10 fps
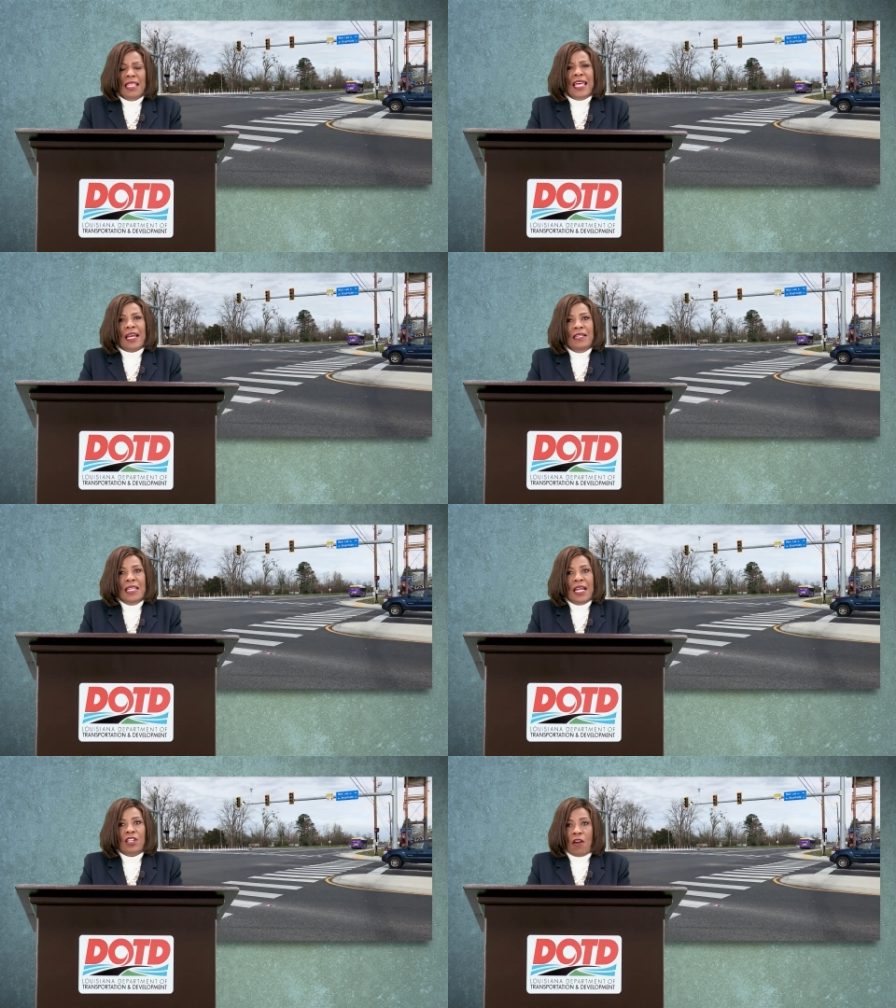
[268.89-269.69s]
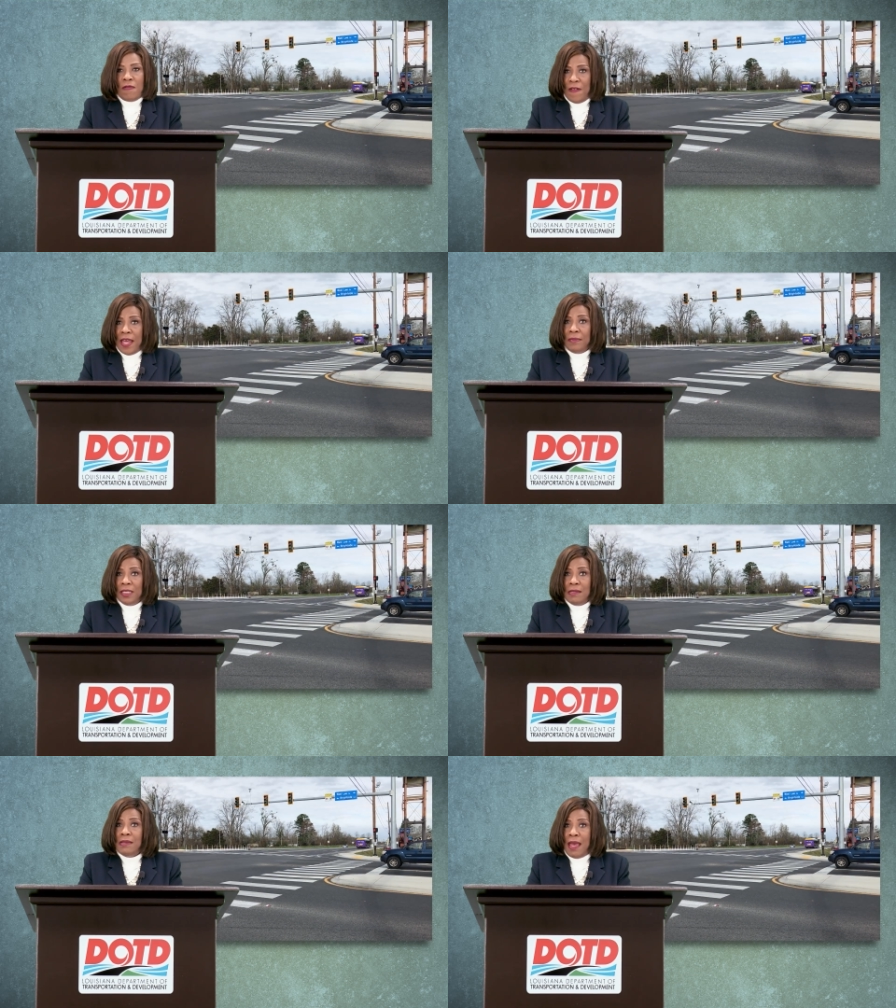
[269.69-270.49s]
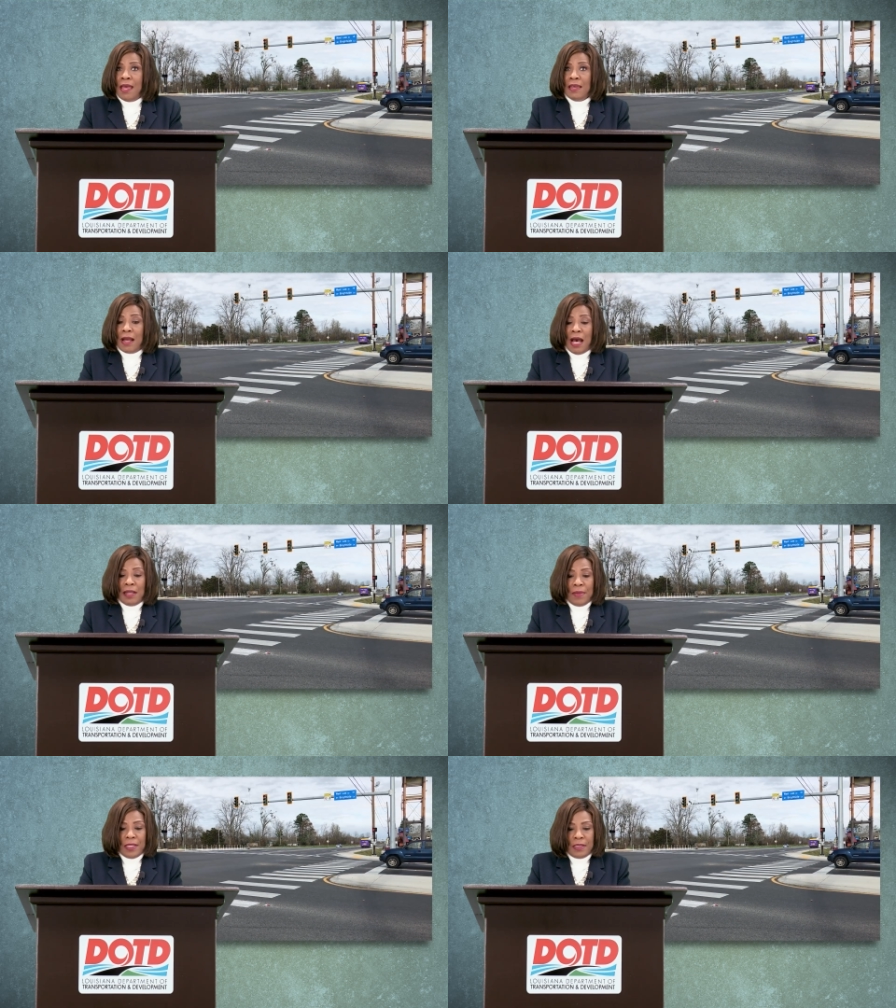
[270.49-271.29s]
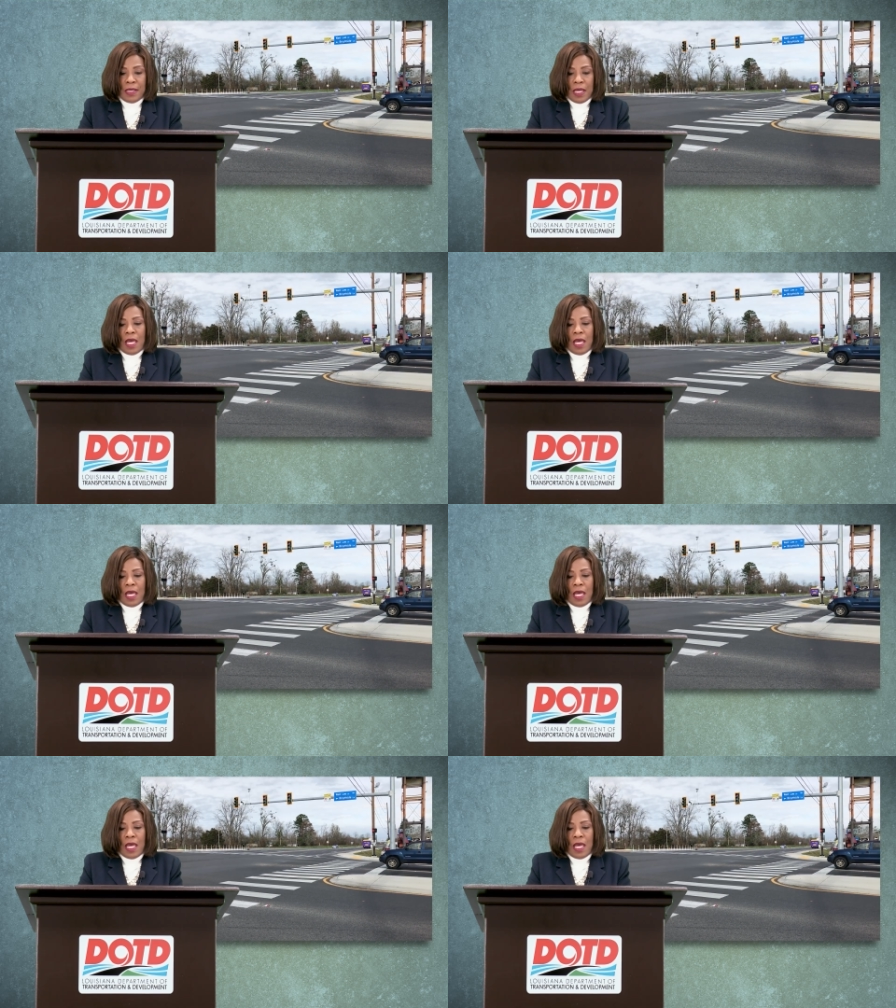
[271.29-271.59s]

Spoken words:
that connect our families and economies.